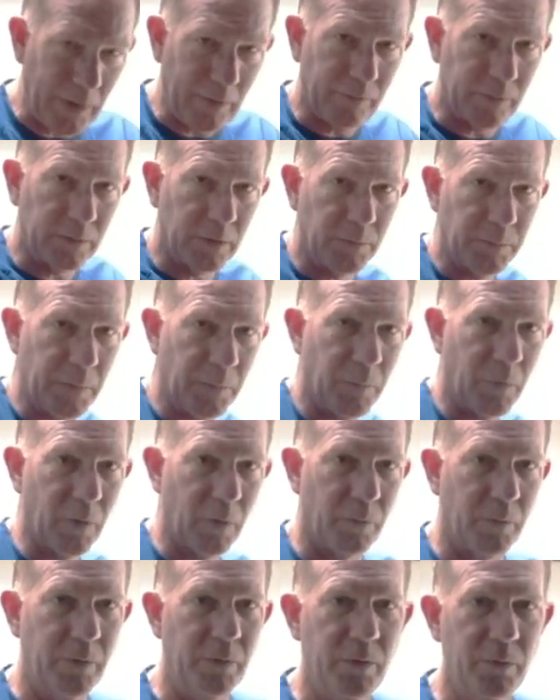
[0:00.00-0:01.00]
we have a little bit
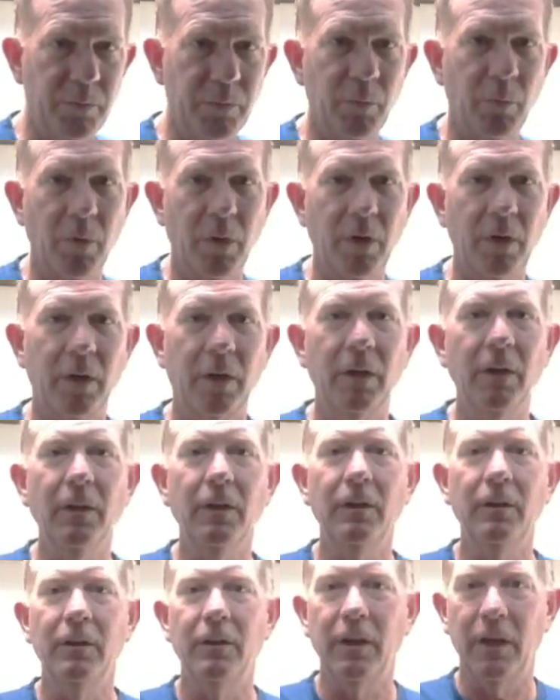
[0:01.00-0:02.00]
more room to work.
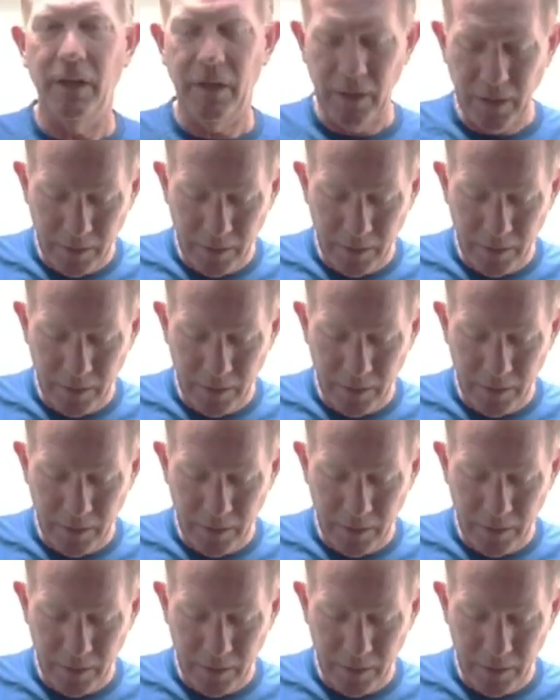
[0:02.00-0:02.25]
And